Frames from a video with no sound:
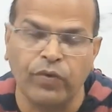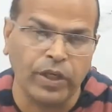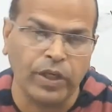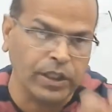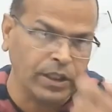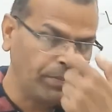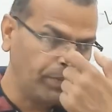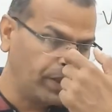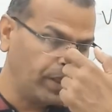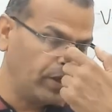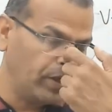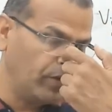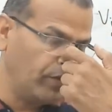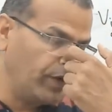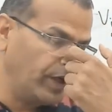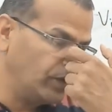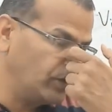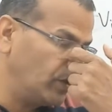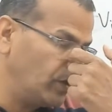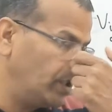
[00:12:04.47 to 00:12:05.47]
What is the meaning
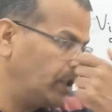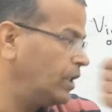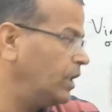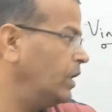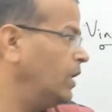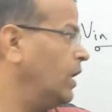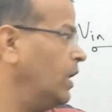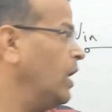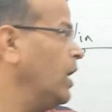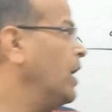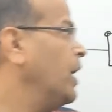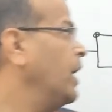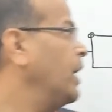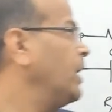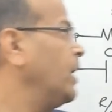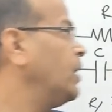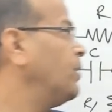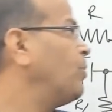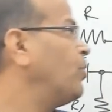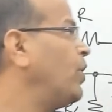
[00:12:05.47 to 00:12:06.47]
of isolation?
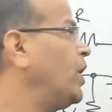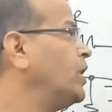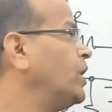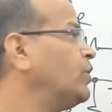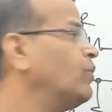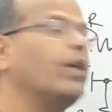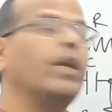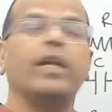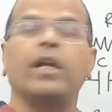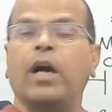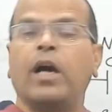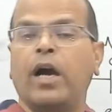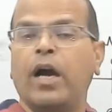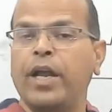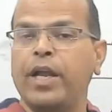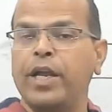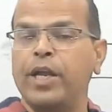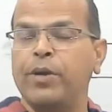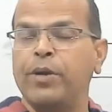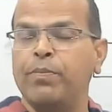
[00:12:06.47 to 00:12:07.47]
It provides very
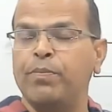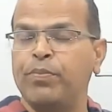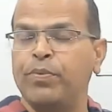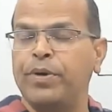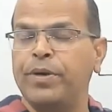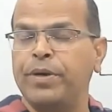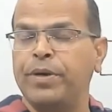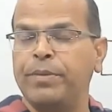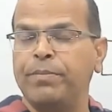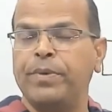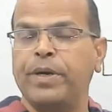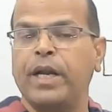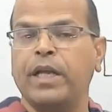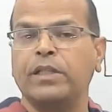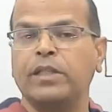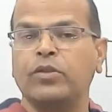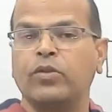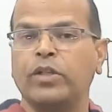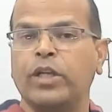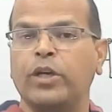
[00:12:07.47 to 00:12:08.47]
high
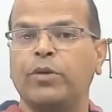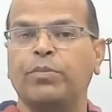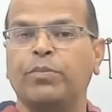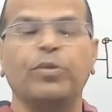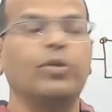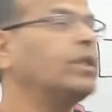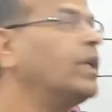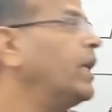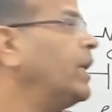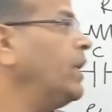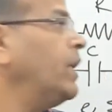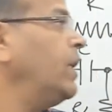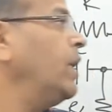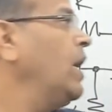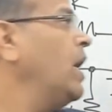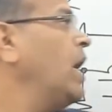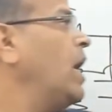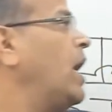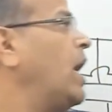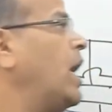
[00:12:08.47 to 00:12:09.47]
impedance on the input side
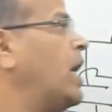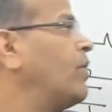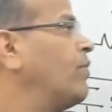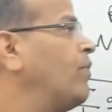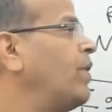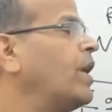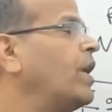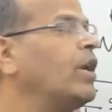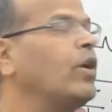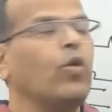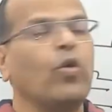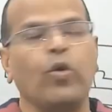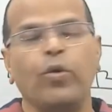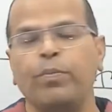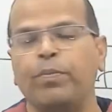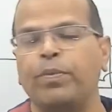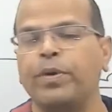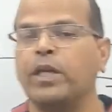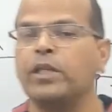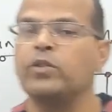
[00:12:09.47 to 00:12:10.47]
and very low
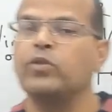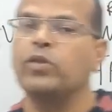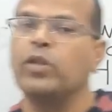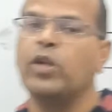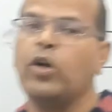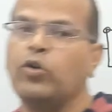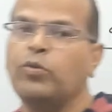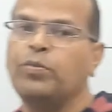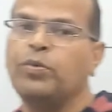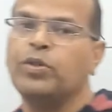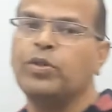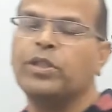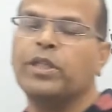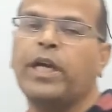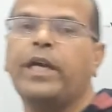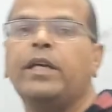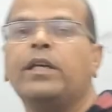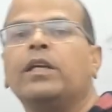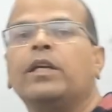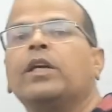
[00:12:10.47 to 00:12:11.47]
impedance on the output
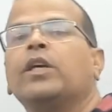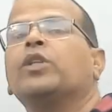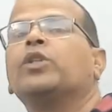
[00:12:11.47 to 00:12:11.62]
side.